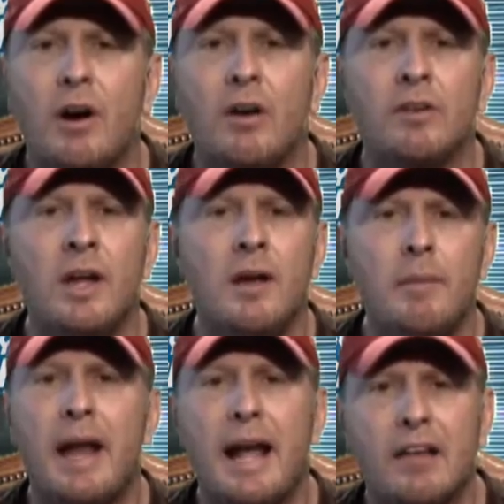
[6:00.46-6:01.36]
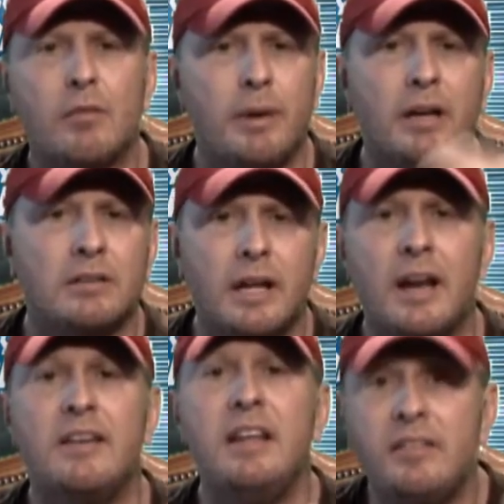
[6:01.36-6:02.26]
yards. Matt Hasselbeck
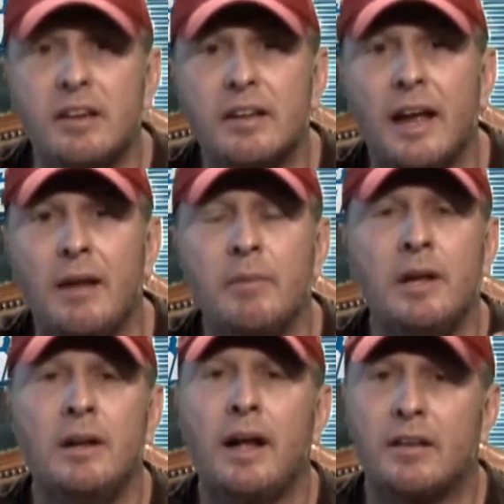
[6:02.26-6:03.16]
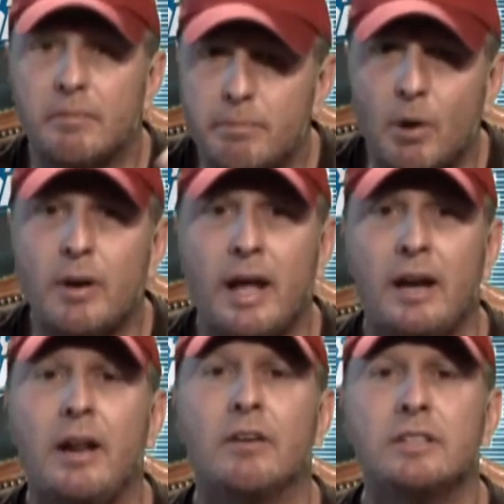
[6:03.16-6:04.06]
had a decent game, had some
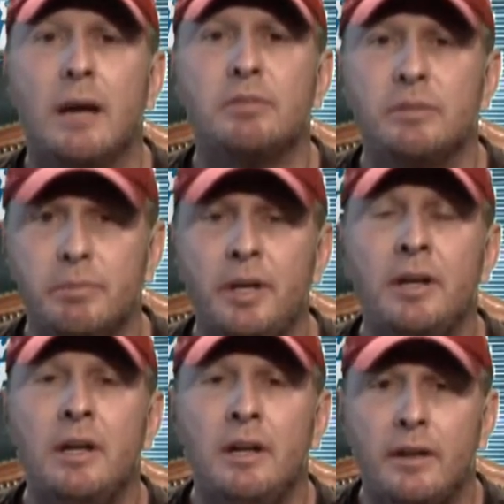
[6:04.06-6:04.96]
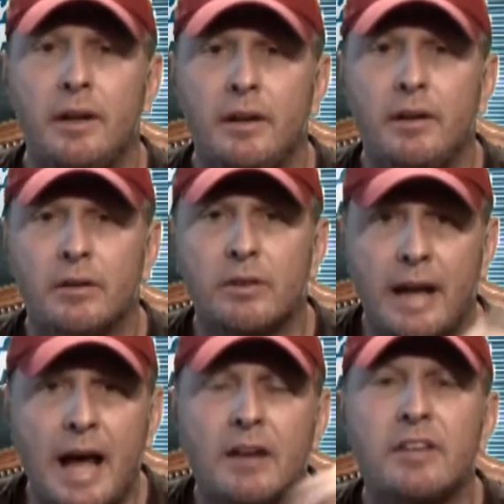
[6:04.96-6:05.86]
boneheaded interception, but the, you know
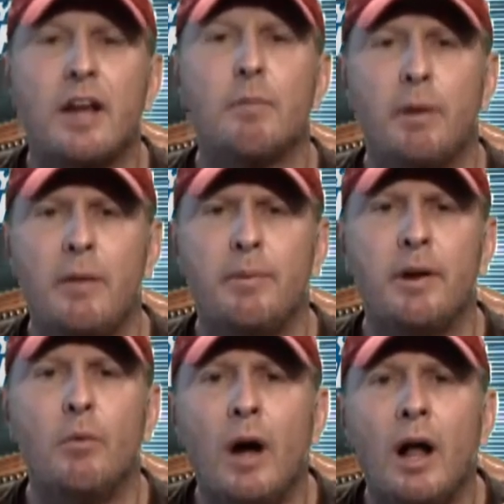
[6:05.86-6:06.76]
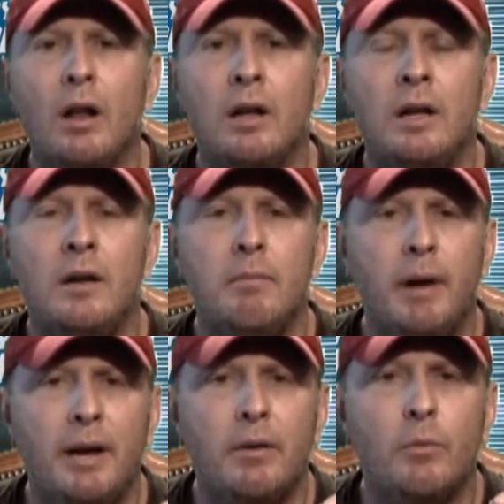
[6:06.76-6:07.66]
Alexander played pretty well.
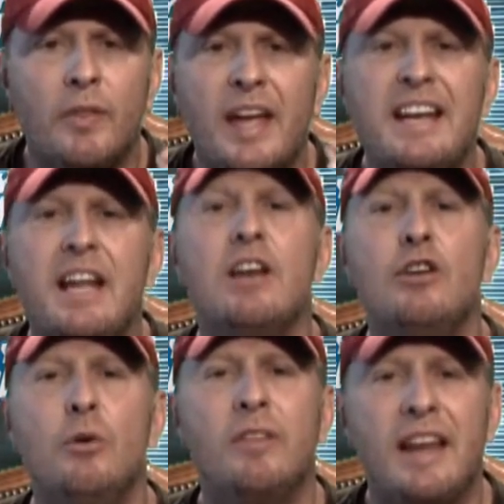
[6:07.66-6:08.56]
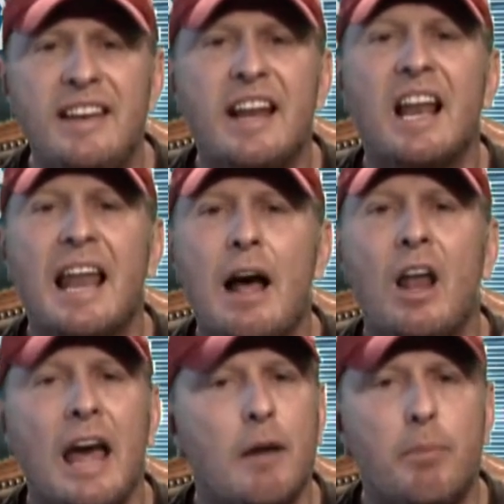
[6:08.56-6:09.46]
But what they didn't do is they didn't
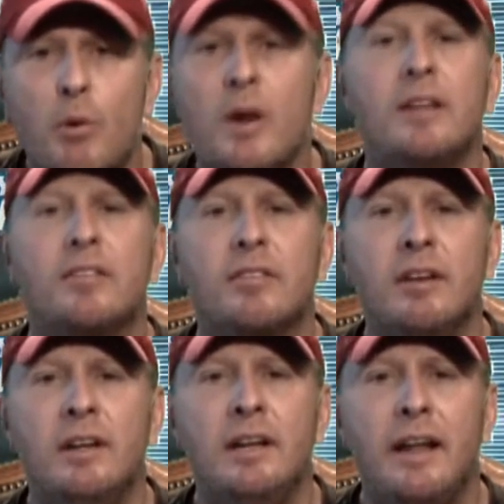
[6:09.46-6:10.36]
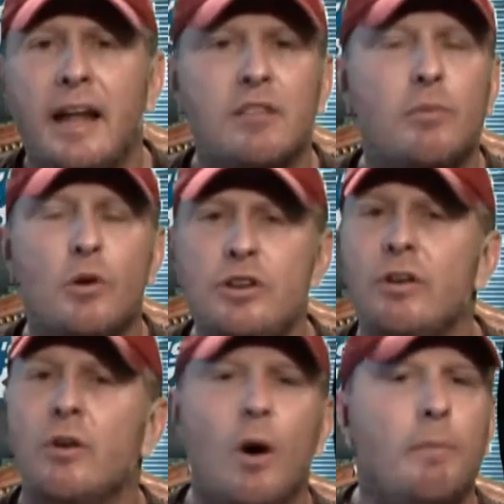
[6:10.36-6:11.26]
allow a lot of points, and that's more.
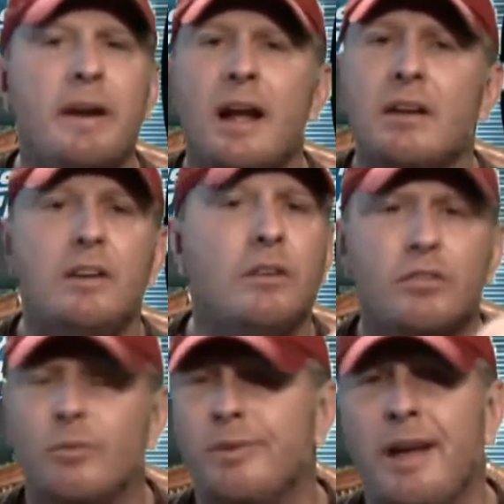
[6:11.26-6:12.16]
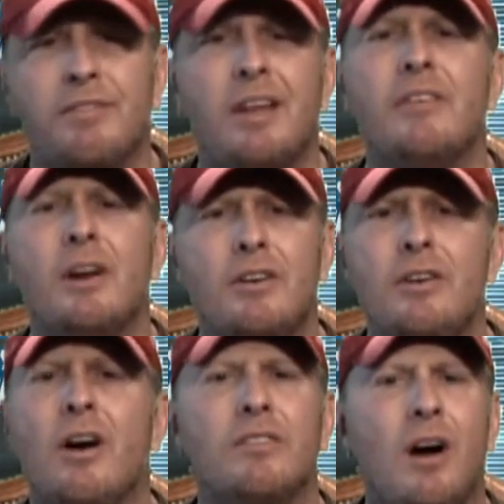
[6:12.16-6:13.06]
You can go up and down, you can have
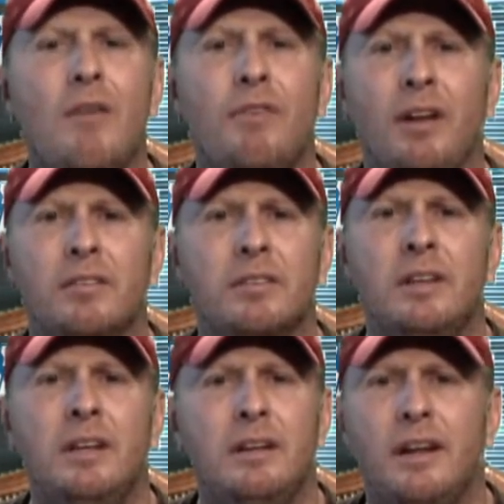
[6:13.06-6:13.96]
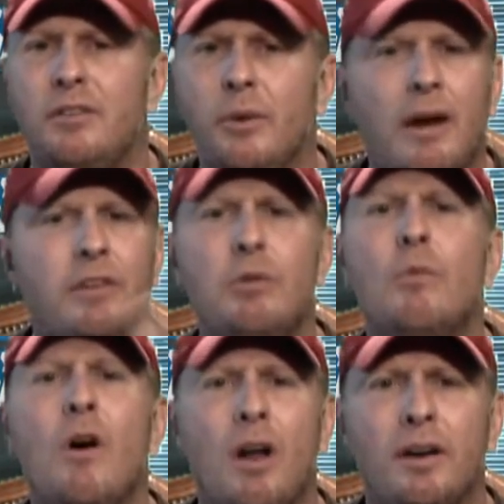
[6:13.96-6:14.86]
700 yards offense, and do whatever you
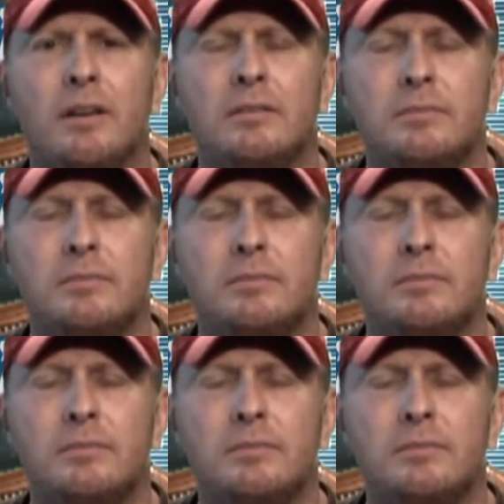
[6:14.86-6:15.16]
want.